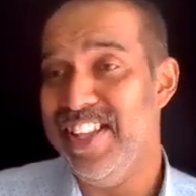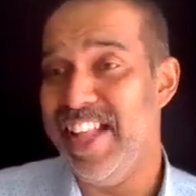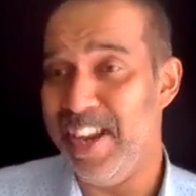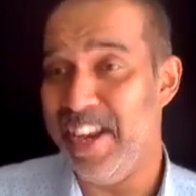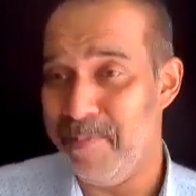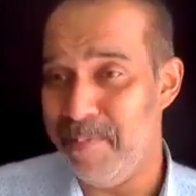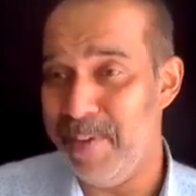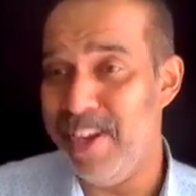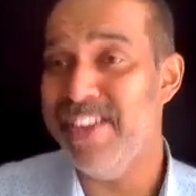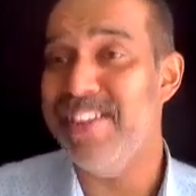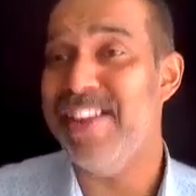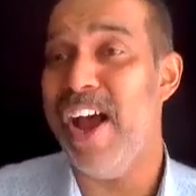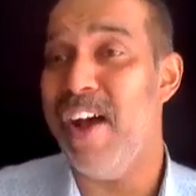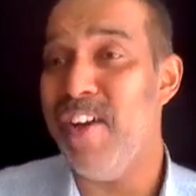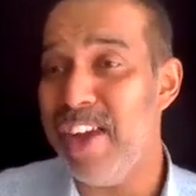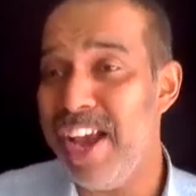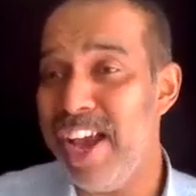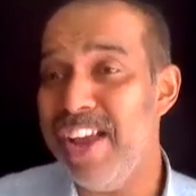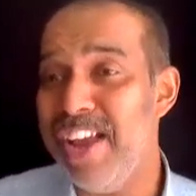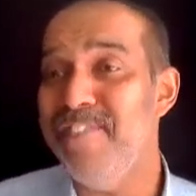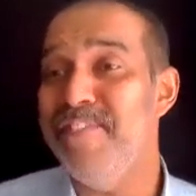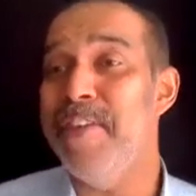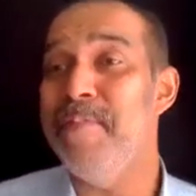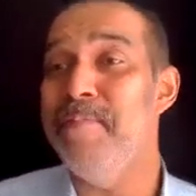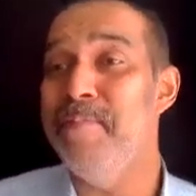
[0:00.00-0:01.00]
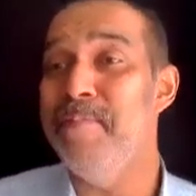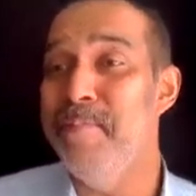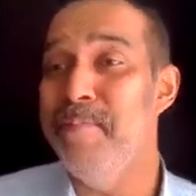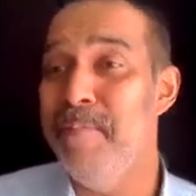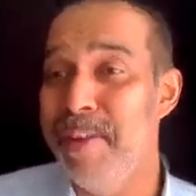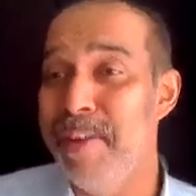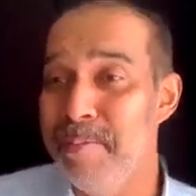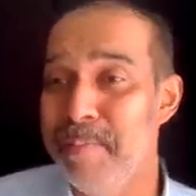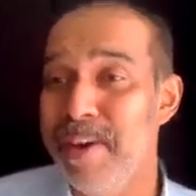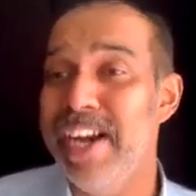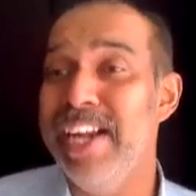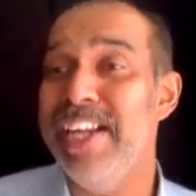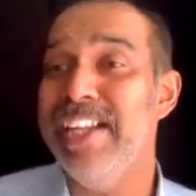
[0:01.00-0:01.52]
That means how can we
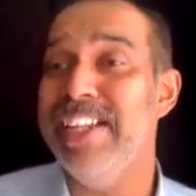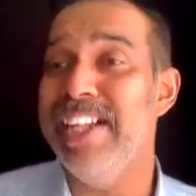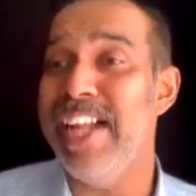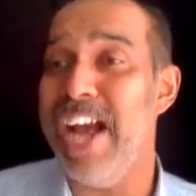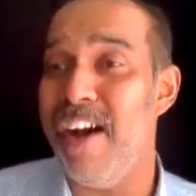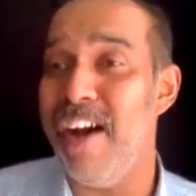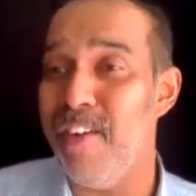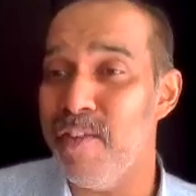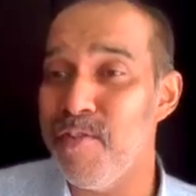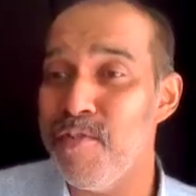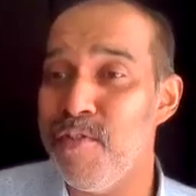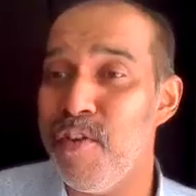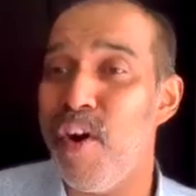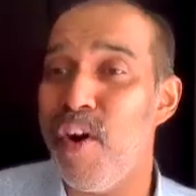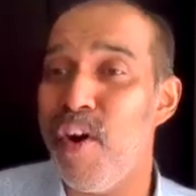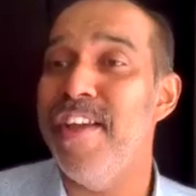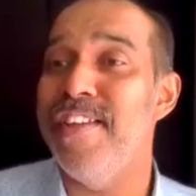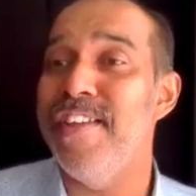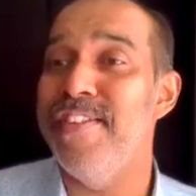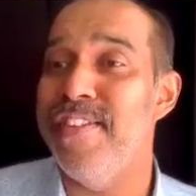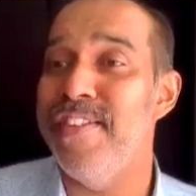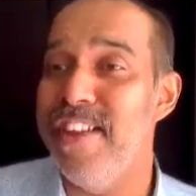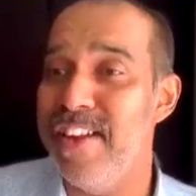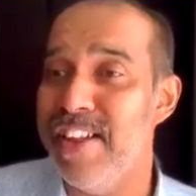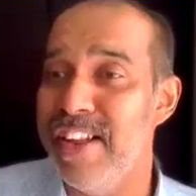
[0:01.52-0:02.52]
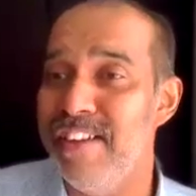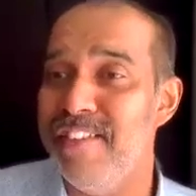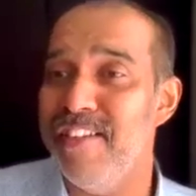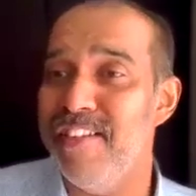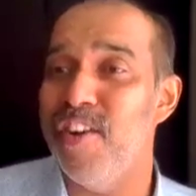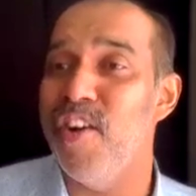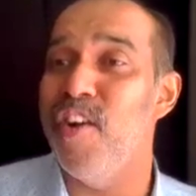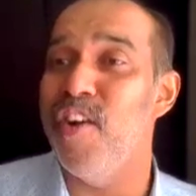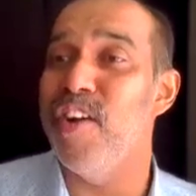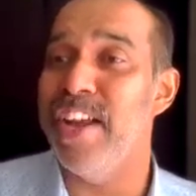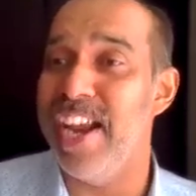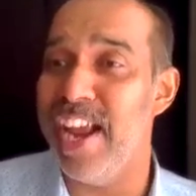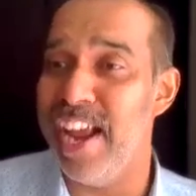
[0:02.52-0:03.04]
bring our voice in
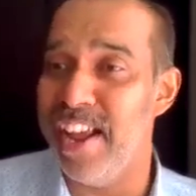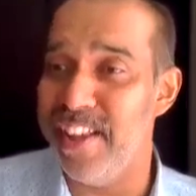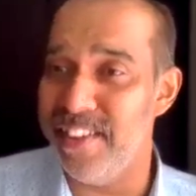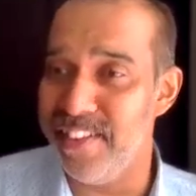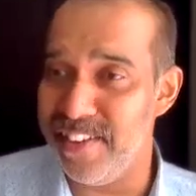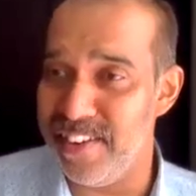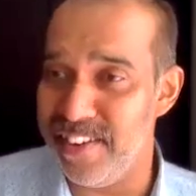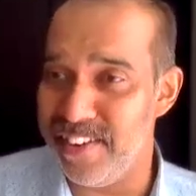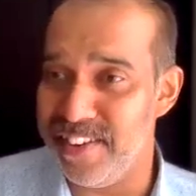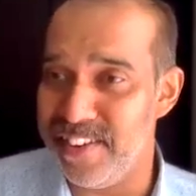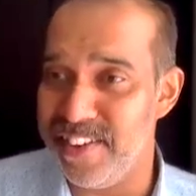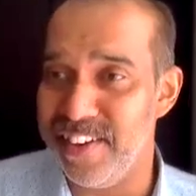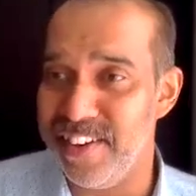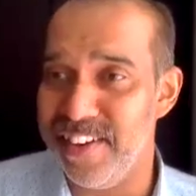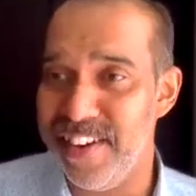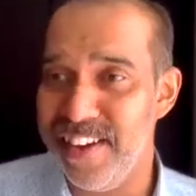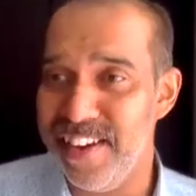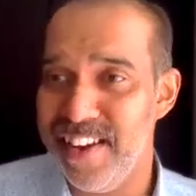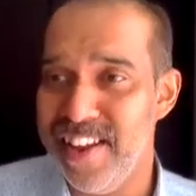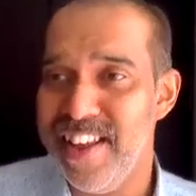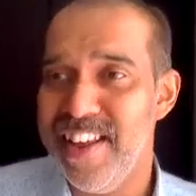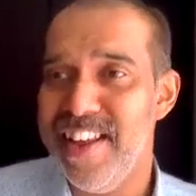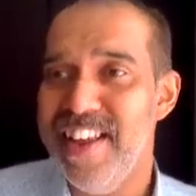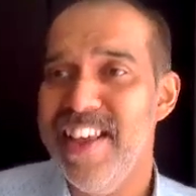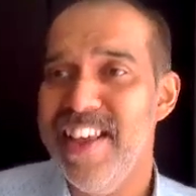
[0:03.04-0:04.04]
our organization?